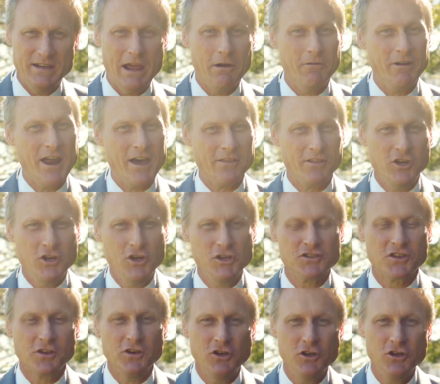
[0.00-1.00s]
Now, in other
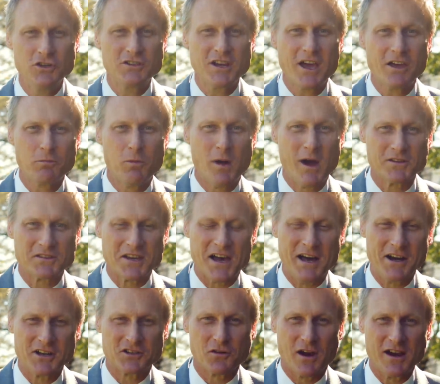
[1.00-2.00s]
news, the New South Wales
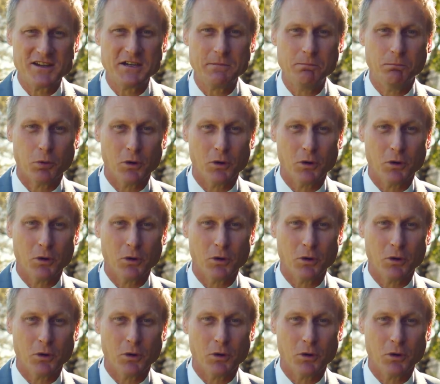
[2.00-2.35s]
Harness Racing